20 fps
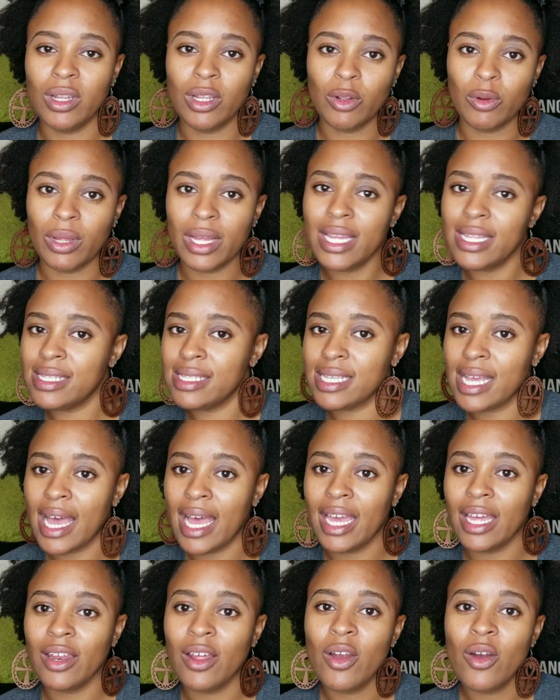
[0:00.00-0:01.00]
a little
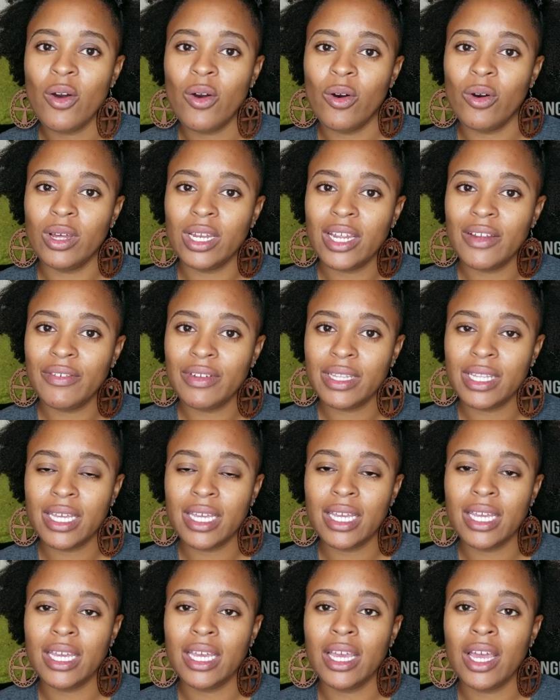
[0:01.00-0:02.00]
insight on
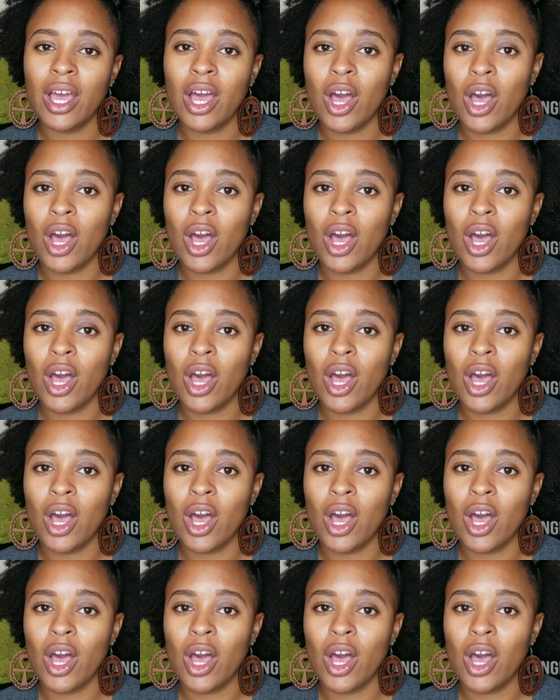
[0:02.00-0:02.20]
everything.